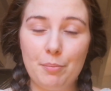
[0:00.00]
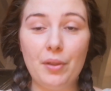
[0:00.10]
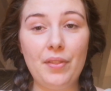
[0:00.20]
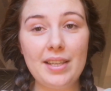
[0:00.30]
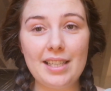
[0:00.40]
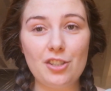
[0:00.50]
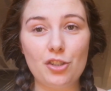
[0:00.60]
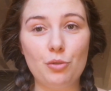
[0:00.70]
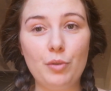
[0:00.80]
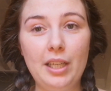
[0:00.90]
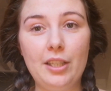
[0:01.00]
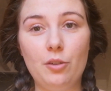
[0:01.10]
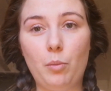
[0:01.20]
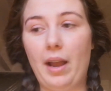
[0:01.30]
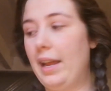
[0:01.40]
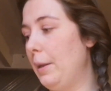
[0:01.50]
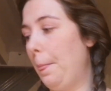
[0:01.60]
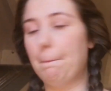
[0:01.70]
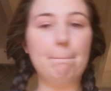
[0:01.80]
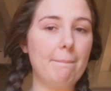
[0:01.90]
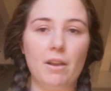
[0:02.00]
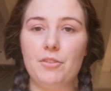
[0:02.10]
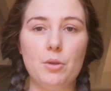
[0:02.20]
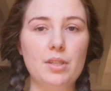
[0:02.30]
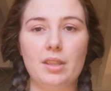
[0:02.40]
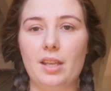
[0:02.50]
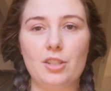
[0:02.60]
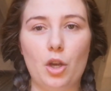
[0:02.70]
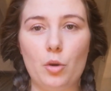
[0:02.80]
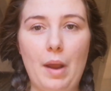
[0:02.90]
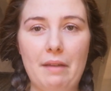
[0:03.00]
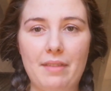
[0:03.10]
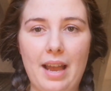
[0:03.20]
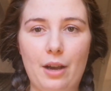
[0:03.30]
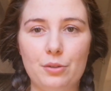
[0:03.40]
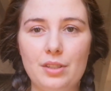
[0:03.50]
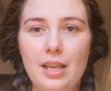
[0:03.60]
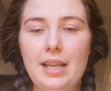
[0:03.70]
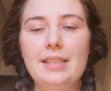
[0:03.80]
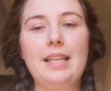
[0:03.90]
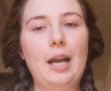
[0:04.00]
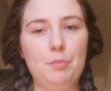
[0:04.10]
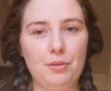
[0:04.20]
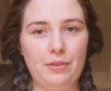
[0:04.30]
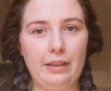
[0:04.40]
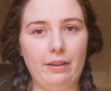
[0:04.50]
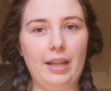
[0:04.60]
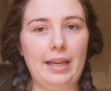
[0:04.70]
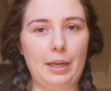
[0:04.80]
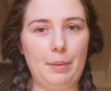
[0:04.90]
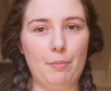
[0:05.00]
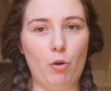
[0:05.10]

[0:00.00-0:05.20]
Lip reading: But this is just a really good way of using things that are around the house to help you feel a little bit